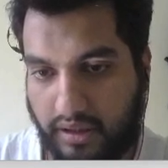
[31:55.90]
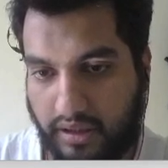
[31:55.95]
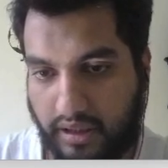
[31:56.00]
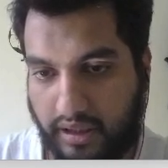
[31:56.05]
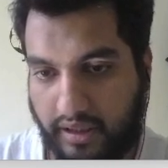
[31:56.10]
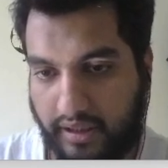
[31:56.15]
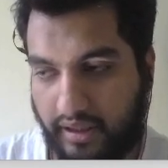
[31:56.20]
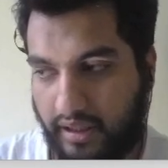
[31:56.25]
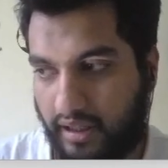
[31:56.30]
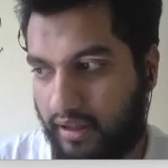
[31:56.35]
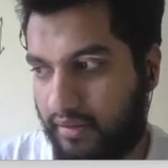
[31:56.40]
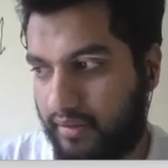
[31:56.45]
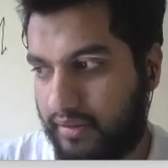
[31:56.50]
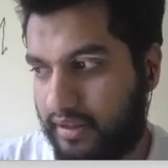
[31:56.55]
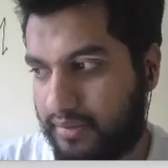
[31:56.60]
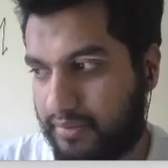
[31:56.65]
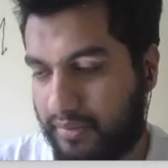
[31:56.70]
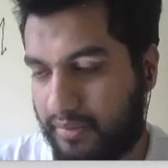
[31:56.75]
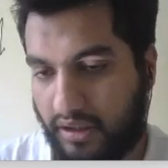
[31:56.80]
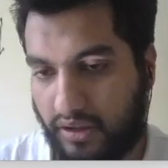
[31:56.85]
and I'll
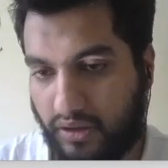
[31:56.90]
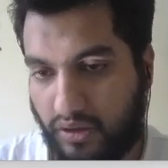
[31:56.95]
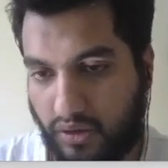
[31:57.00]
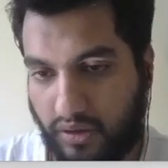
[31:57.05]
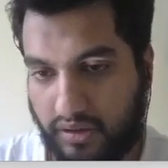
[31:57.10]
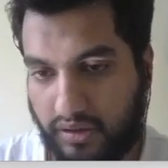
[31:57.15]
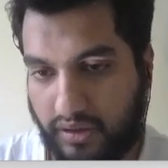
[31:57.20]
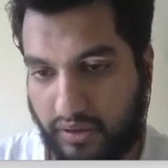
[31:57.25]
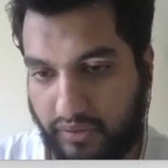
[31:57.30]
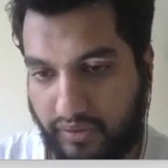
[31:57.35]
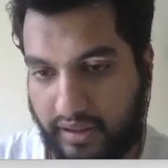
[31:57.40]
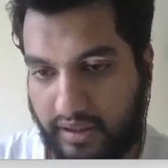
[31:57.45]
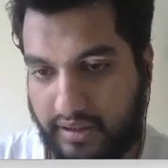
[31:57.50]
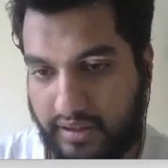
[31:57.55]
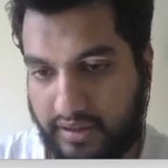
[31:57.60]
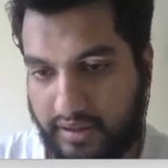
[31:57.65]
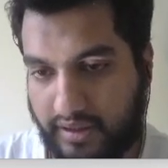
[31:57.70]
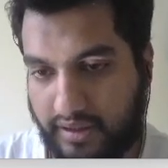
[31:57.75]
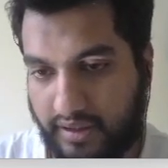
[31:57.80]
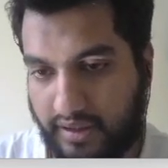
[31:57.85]
just mark all the
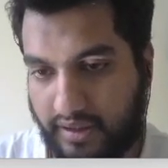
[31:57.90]
ones,